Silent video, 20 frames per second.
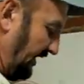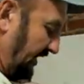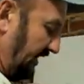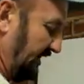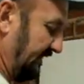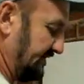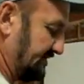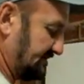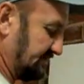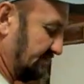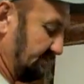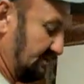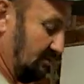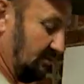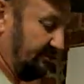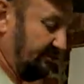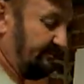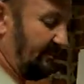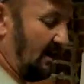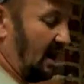is to do a
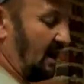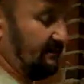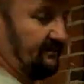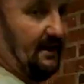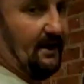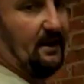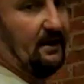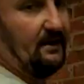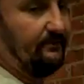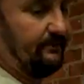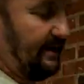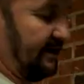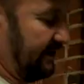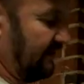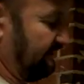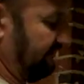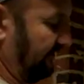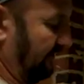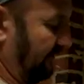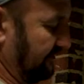5-gallon bucket
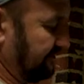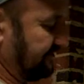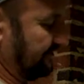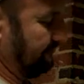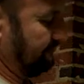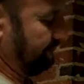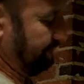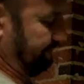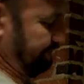version.